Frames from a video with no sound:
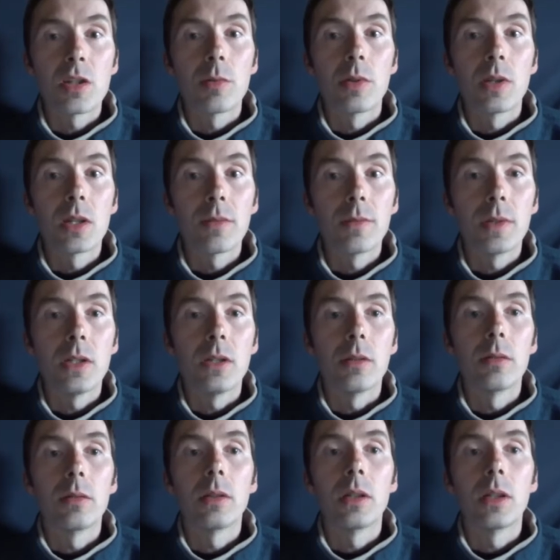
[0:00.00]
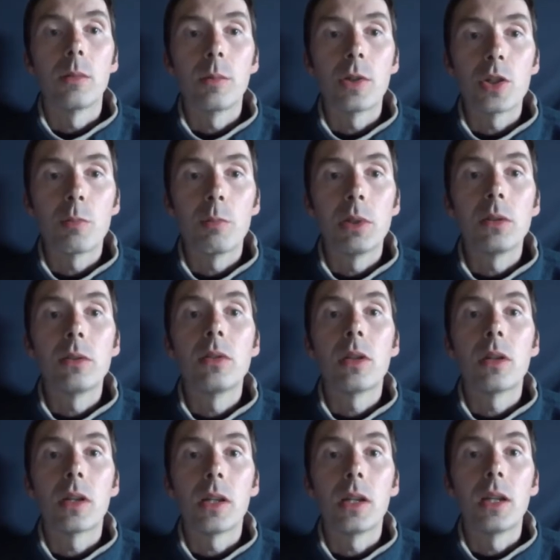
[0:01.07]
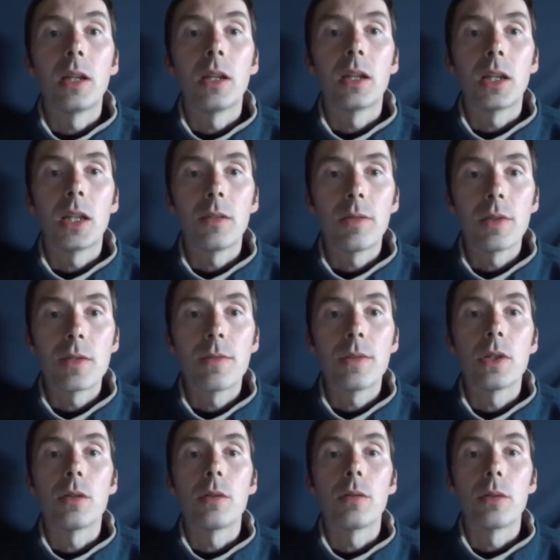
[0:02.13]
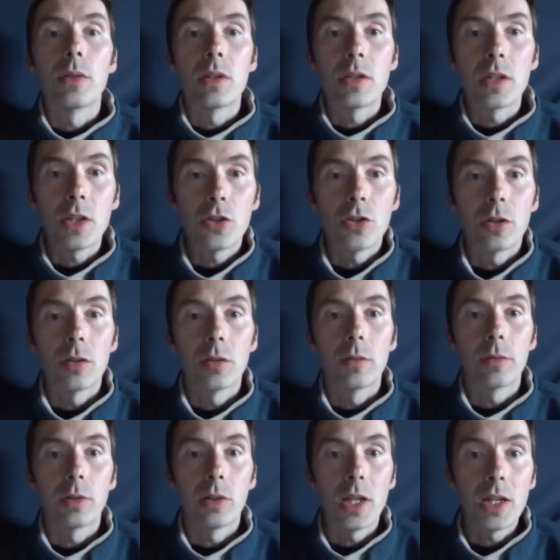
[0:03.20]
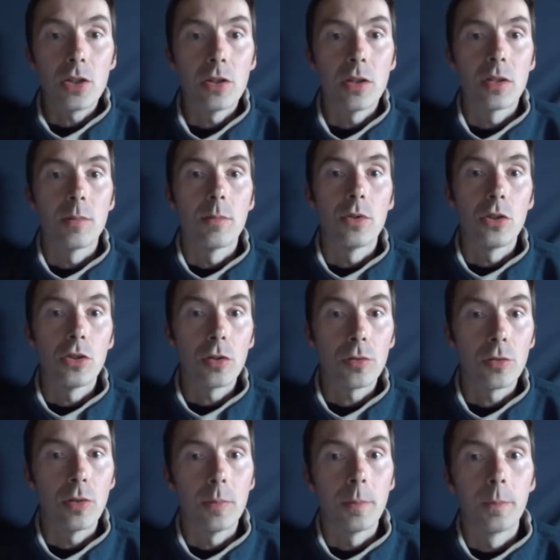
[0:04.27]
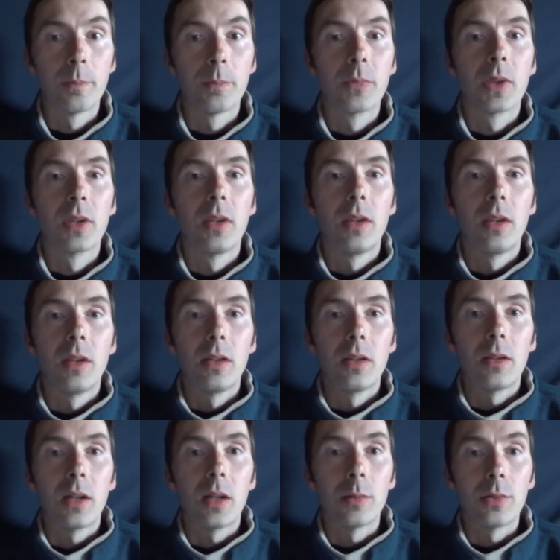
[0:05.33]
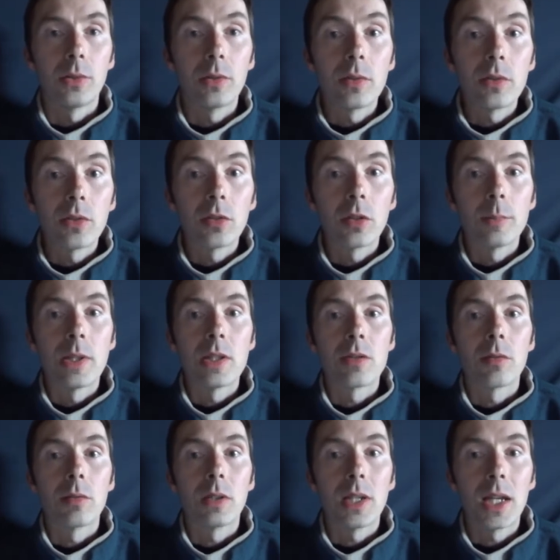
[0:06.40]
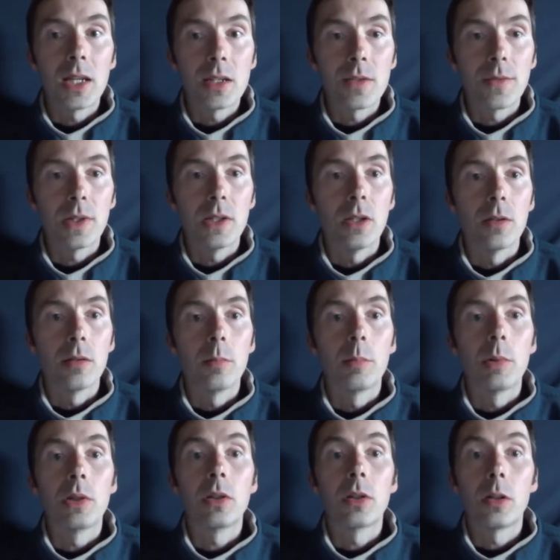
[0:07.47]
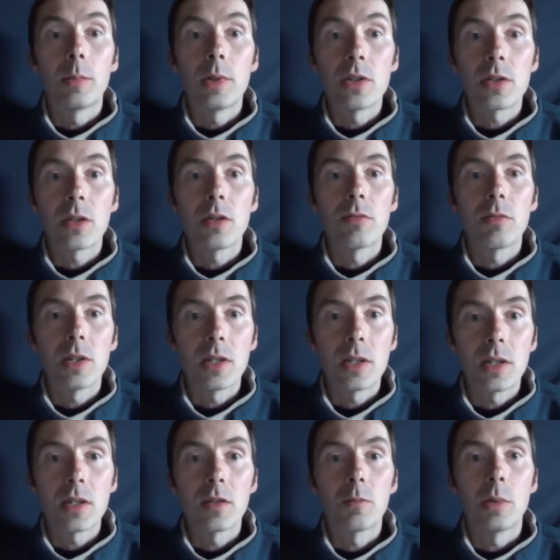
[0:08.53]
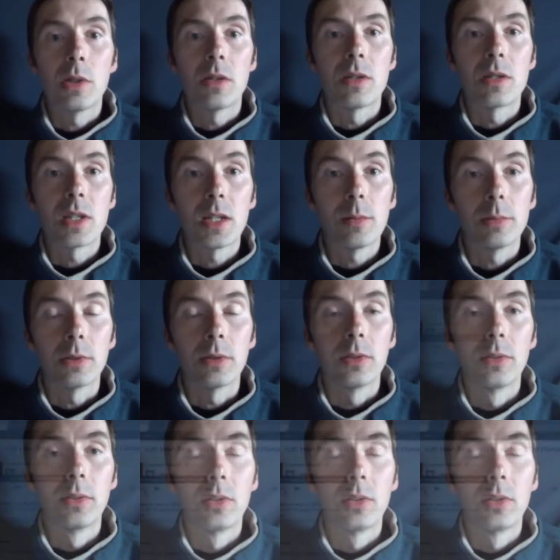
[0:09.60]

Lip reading: to another video in which Bill Nye gave his view on the teaching of creationism to children. I was going to comment on Ken's video, but comments and ratings have been disabled.